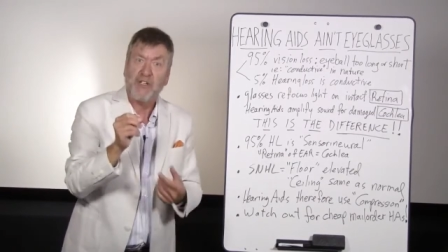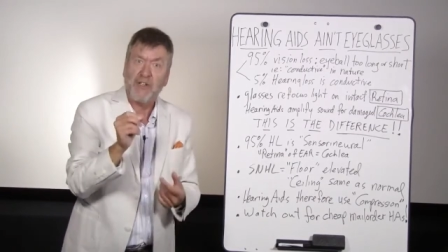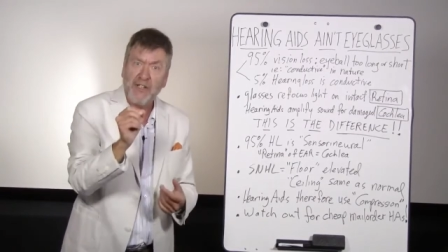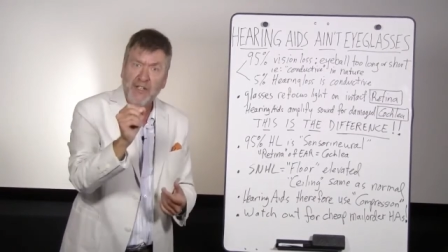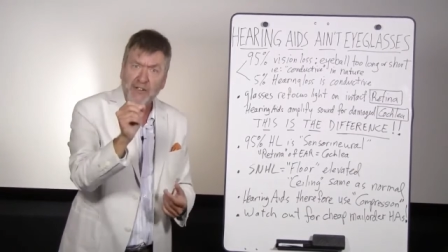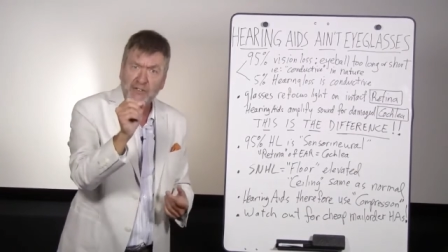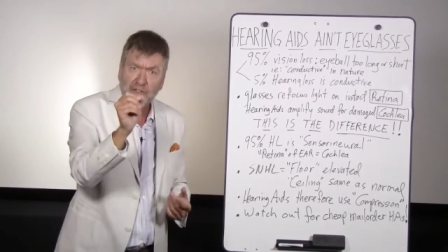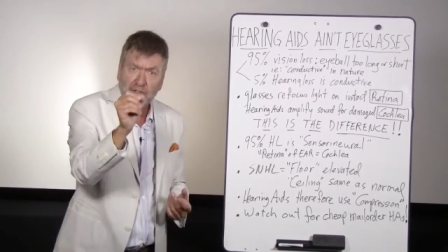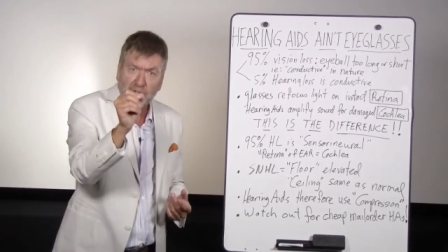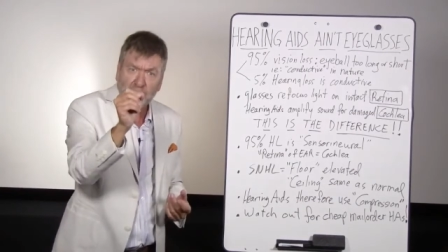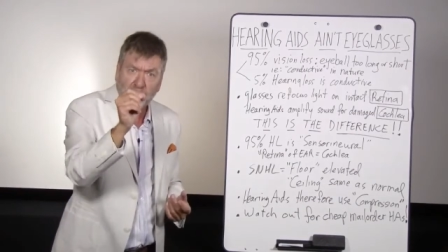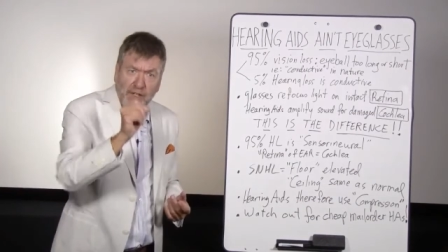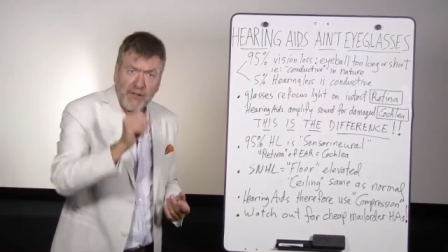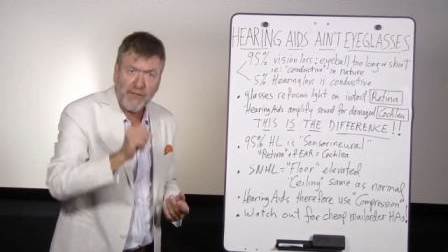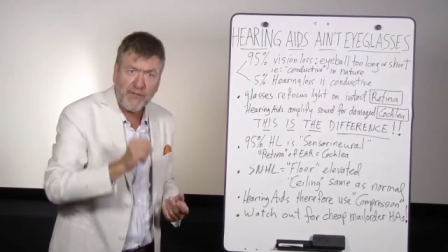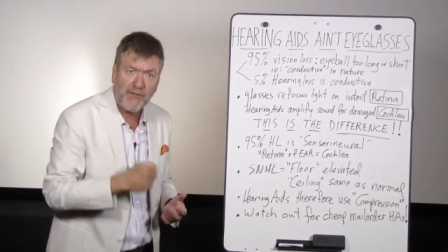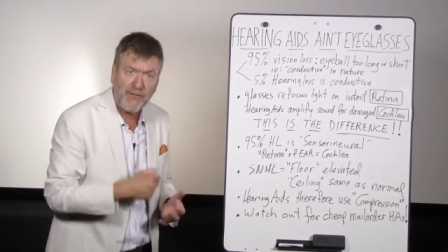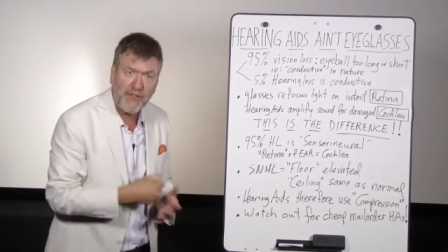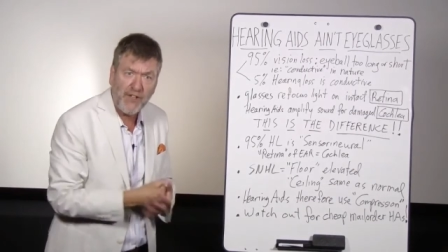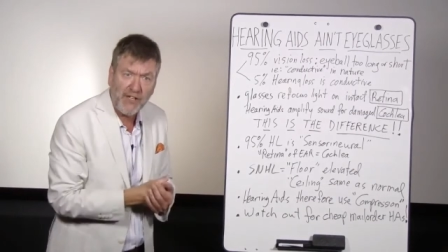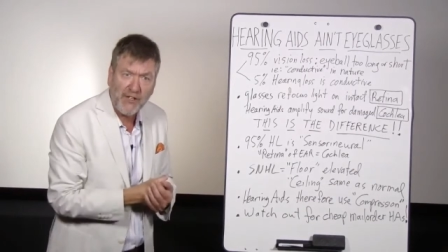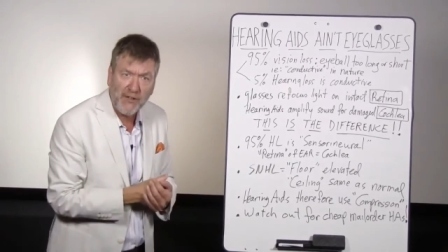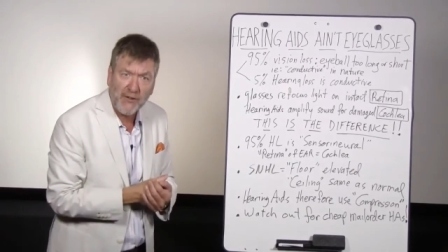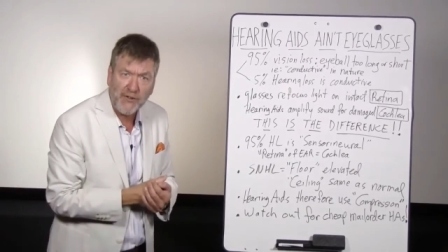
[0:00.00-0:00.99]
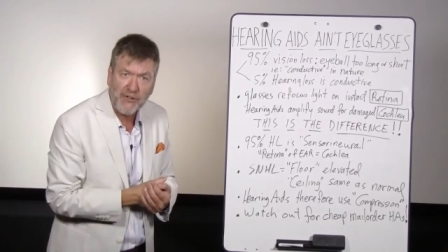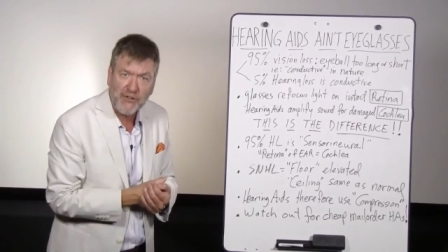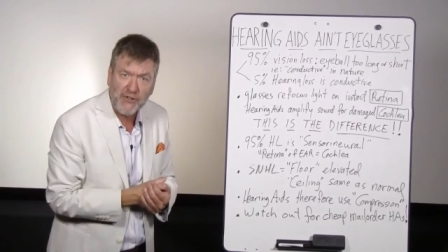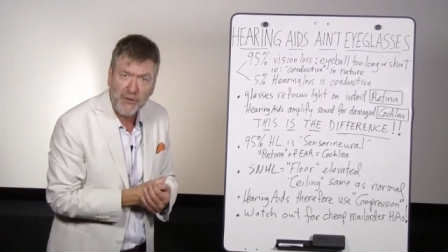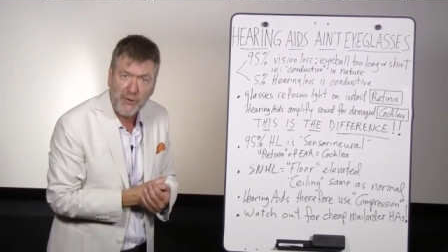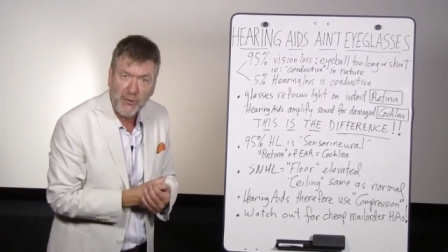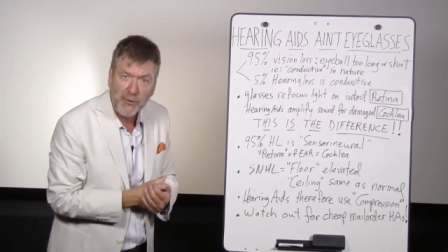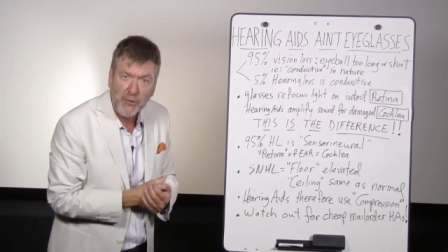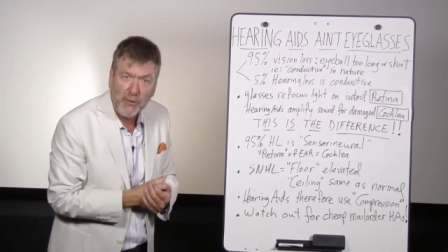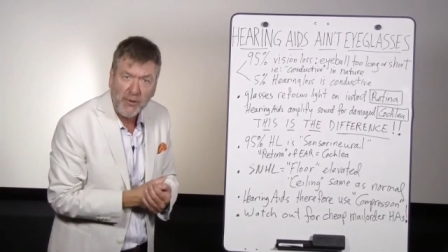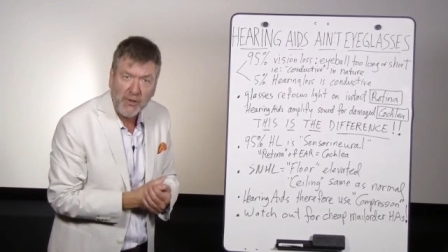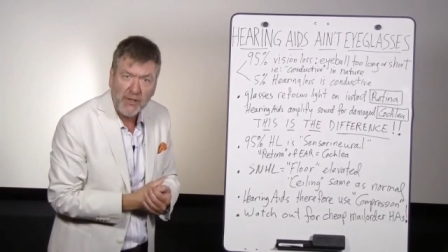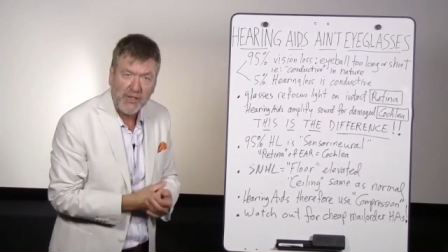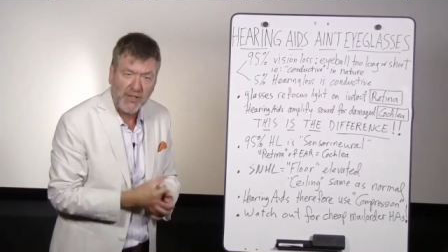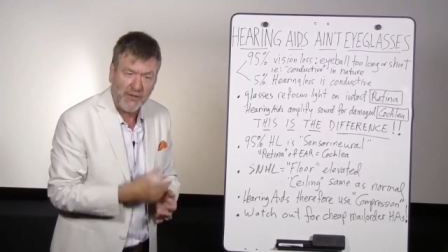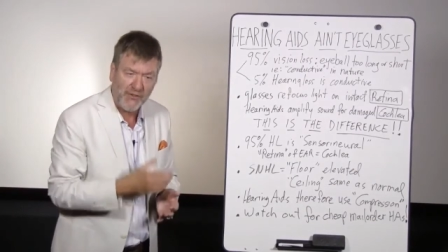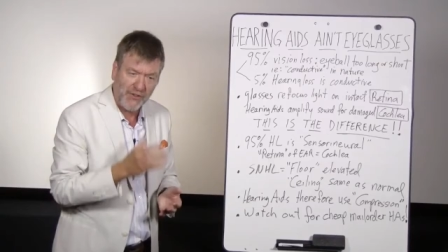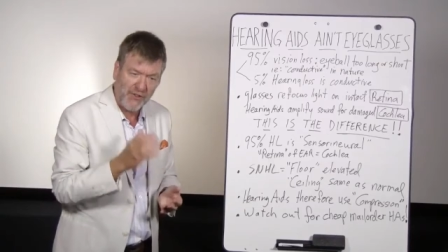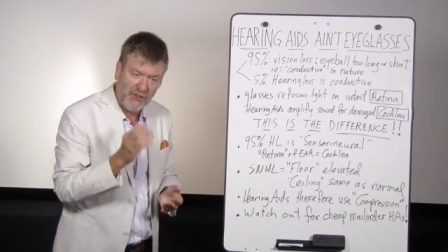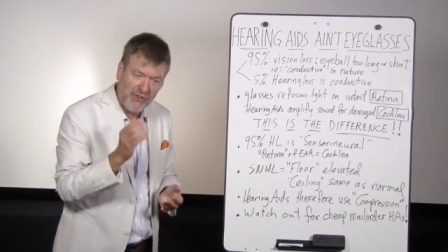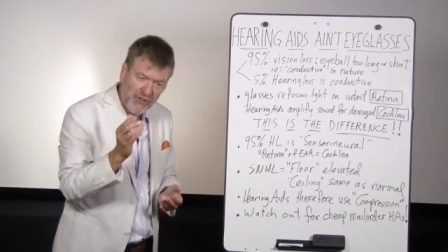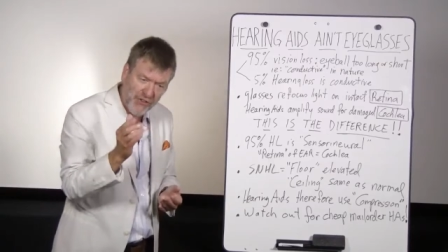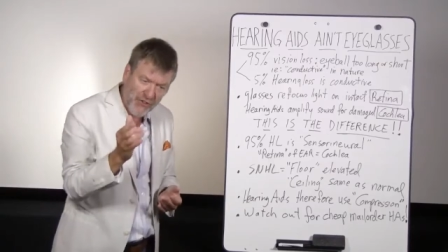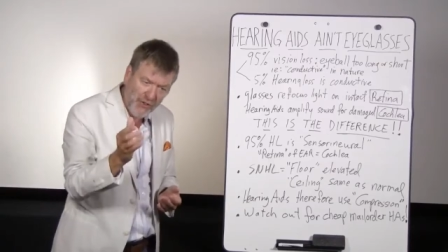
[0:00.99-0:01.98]
Let's look at figure 2
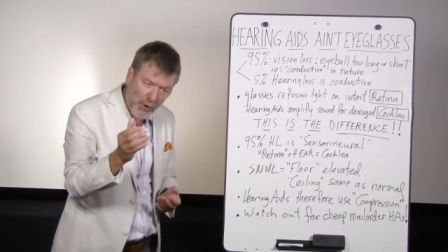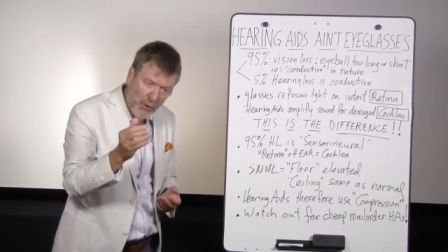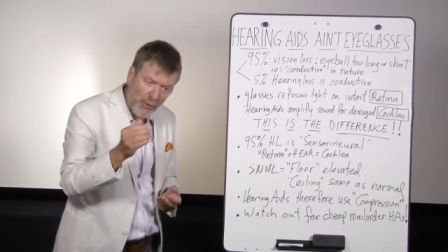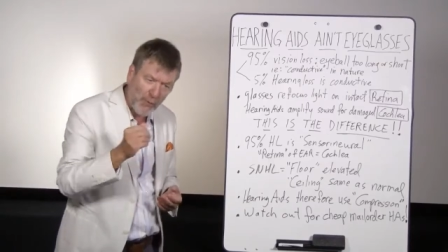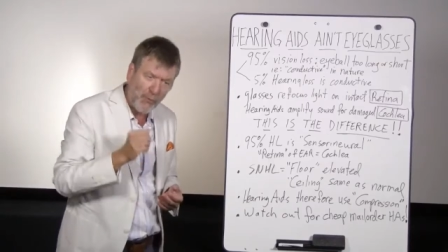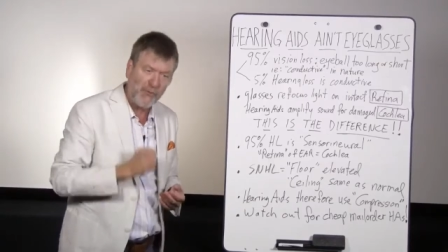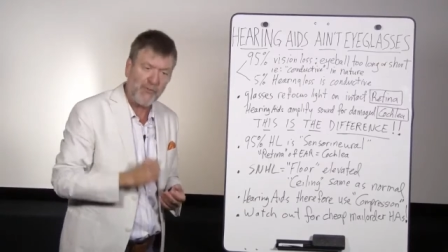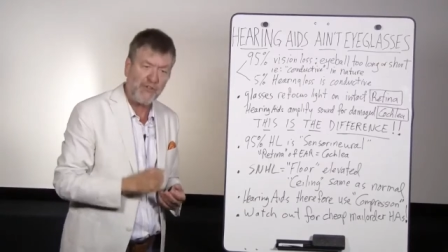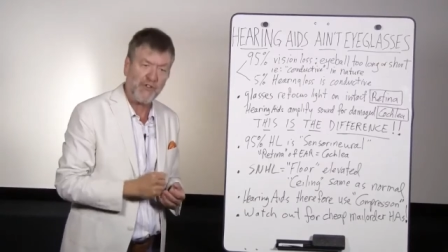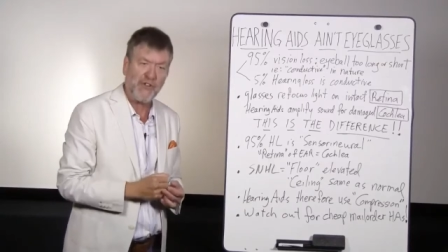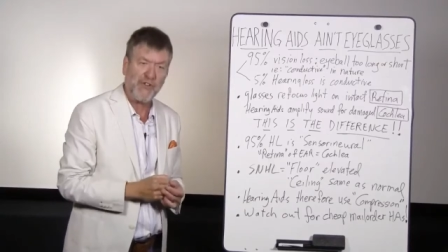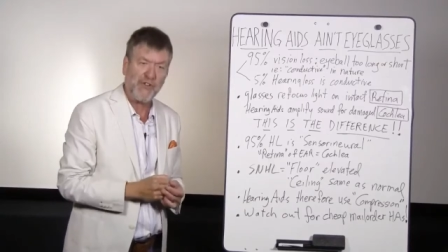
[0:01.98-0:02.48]
because it shows